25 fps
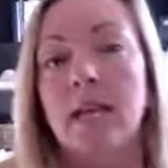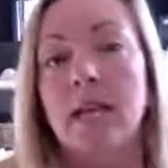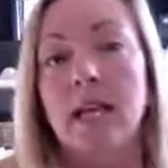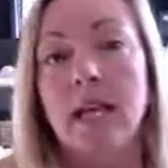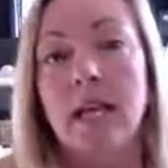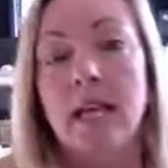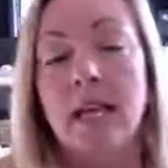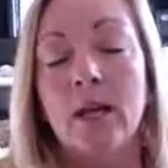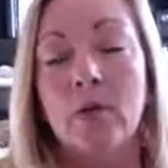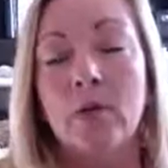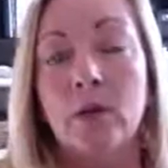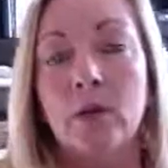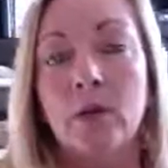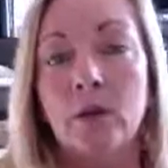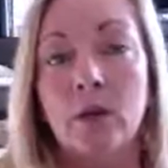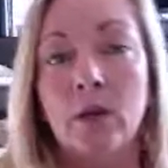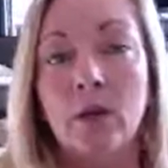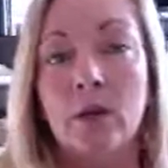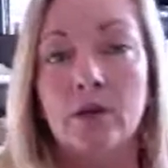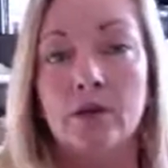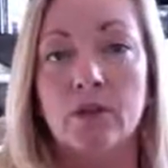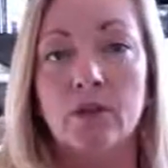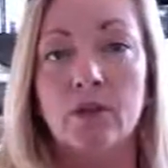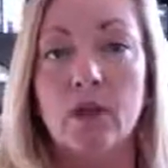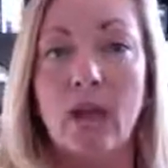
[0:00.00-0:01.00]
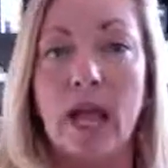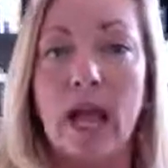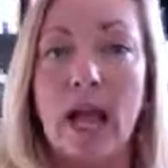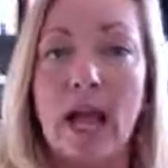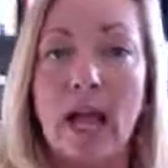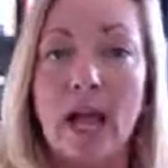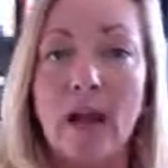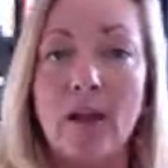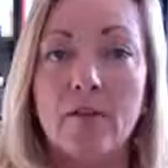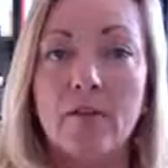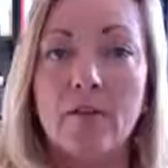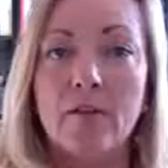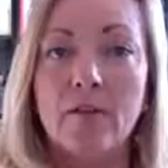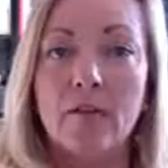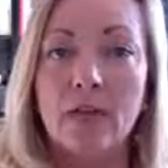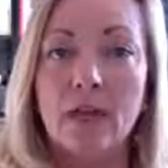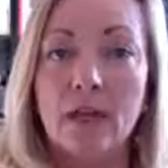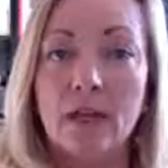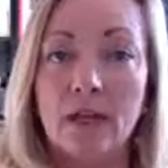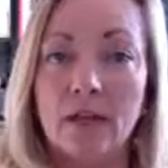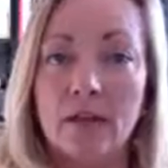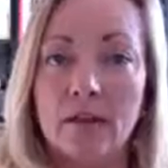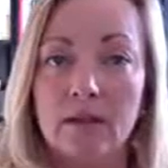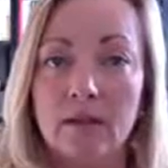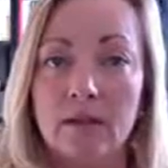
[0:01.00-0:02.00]
And we would also have
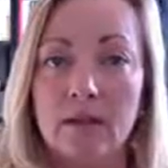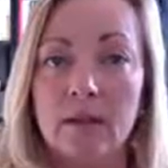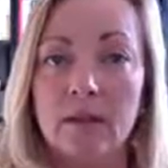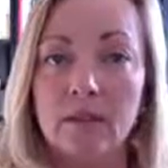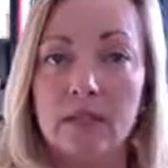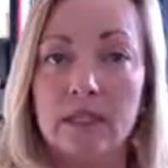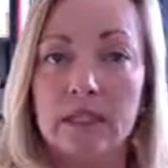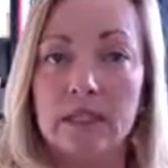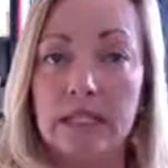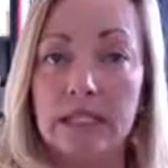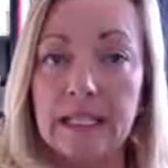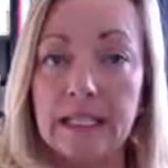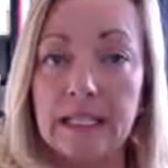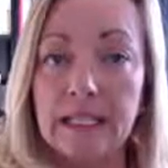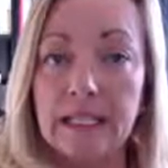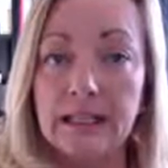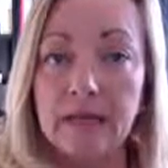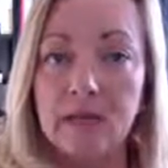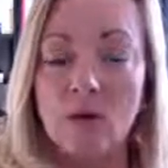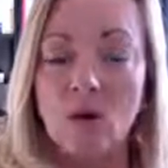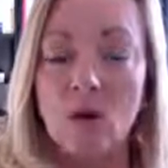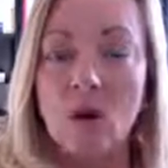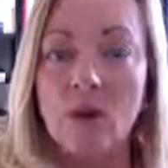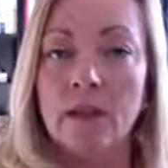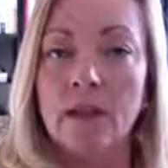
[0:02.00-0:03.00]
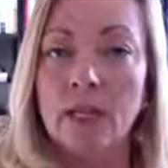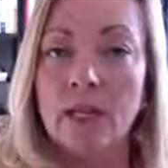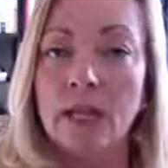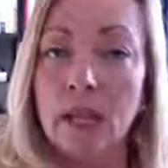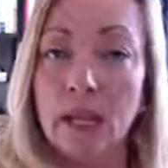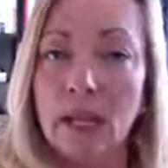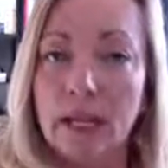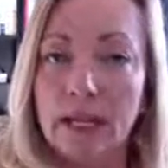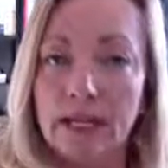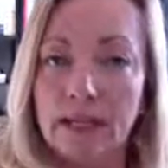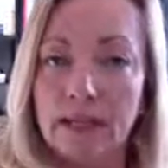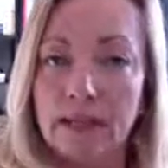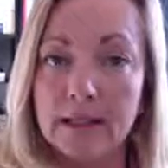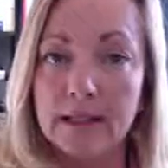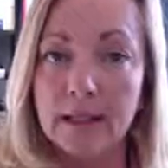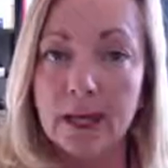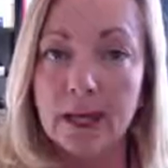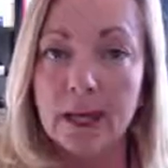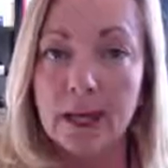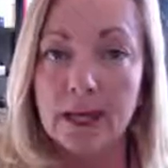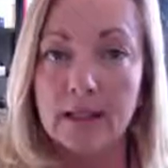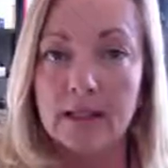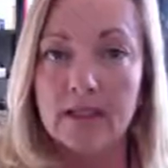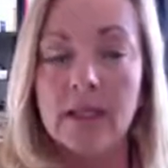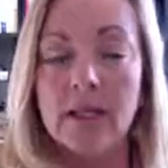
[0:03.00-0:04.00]
some seeds on the client
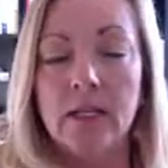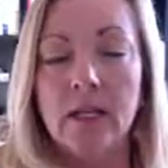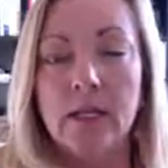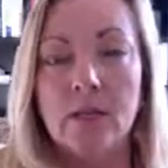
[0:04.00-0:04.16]
side.